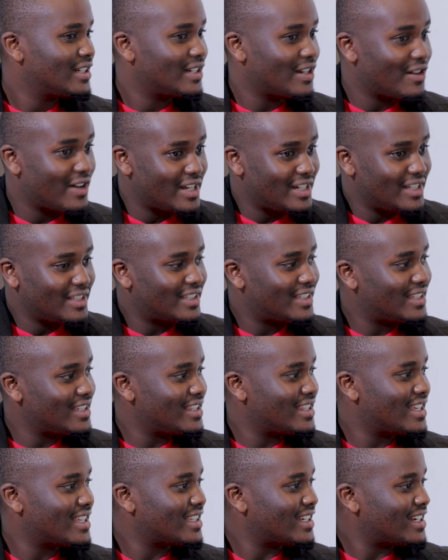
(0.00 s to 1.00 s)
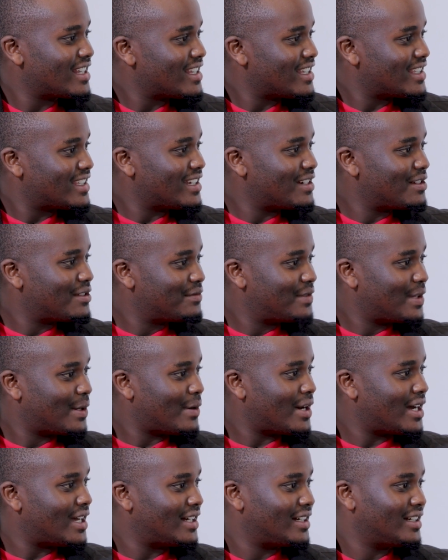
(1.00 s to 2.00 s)
No, I didn't see. There's another side of the
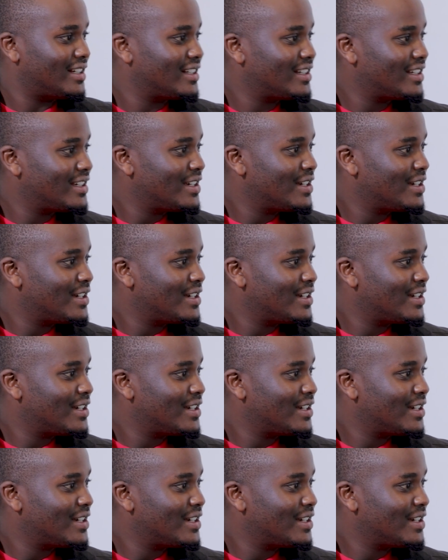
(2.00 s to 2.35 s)
world